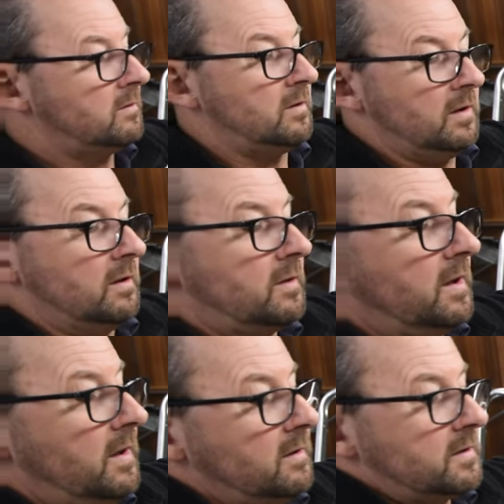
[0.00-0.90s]
right
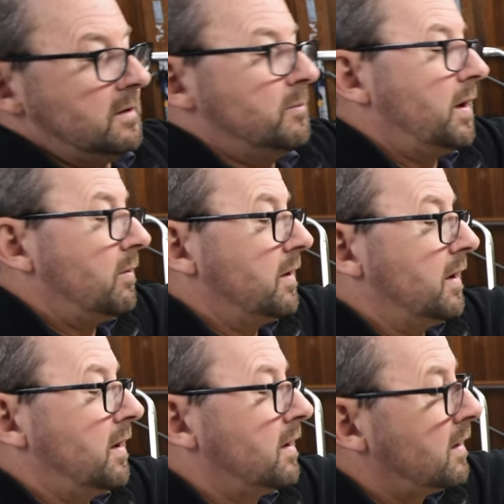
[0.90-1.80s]
okay so I'm back with
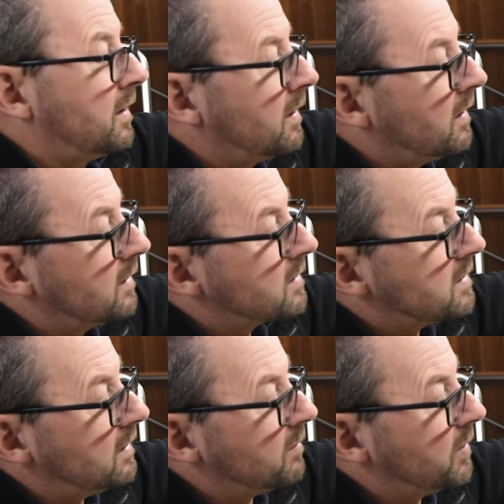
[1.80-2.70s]
a
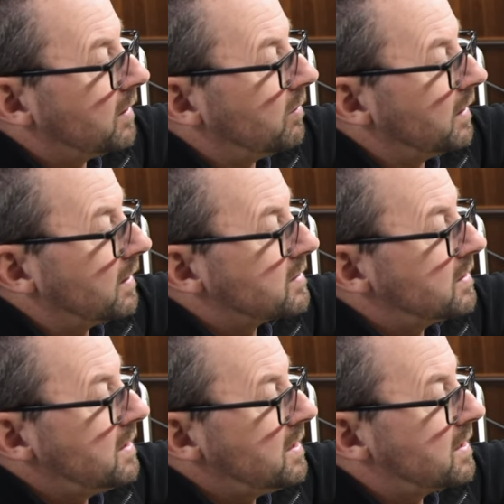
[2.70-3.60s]
slightly bigger one actually